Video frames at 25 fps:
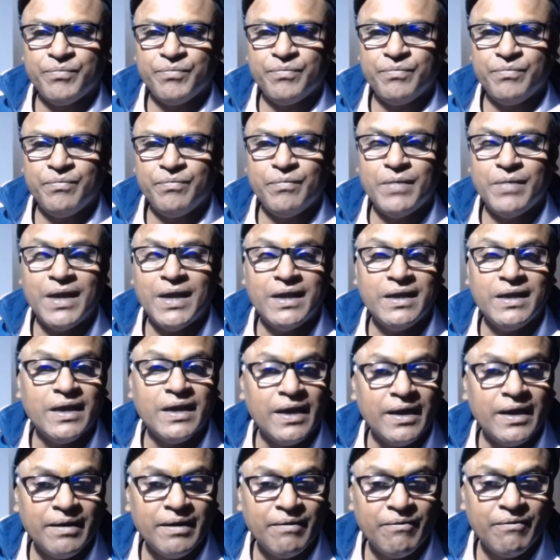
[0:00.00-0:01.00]
May I
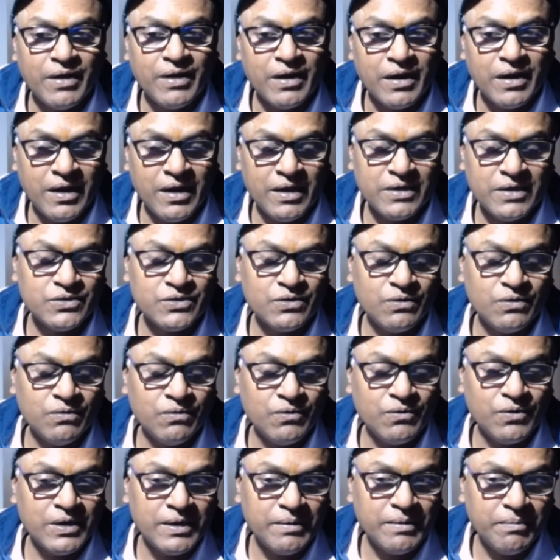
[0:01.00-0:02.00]
have a glass of
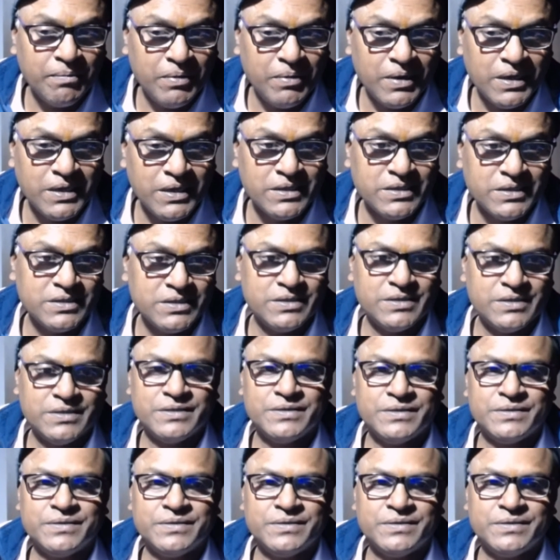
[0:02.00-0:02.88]
water, please?